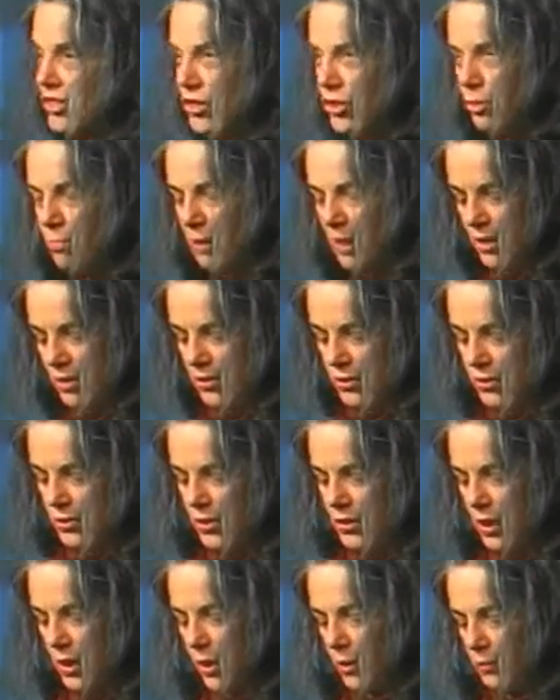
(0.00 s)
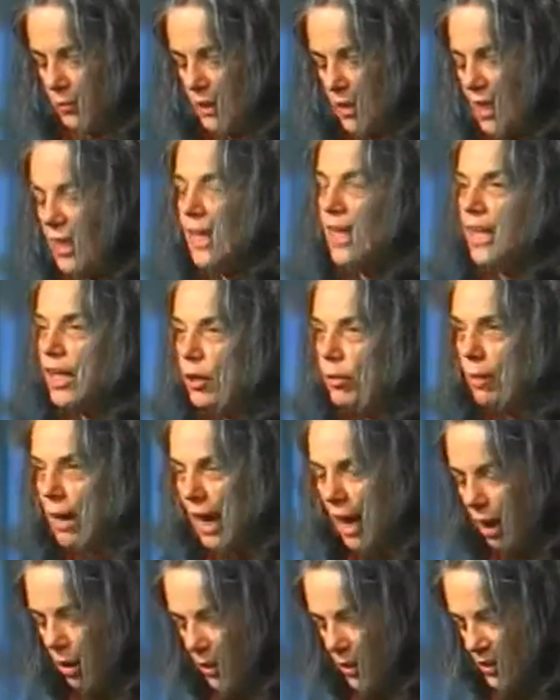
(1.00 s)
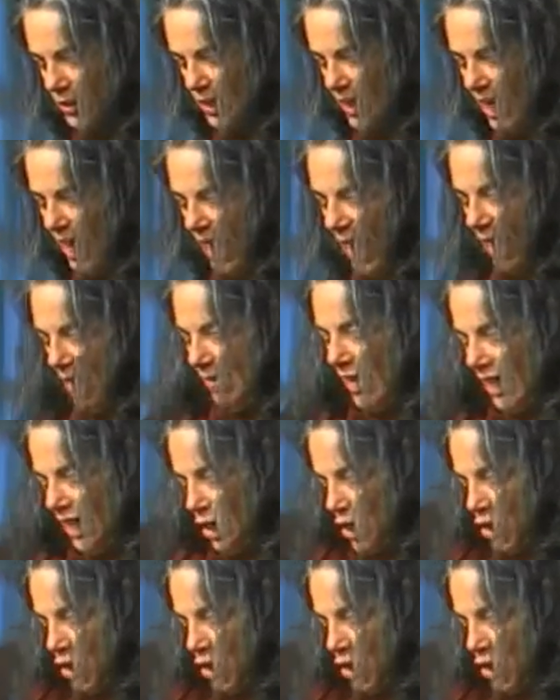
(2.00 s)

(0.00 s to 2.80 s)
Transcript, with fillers: two minutes or so. He growls, and then he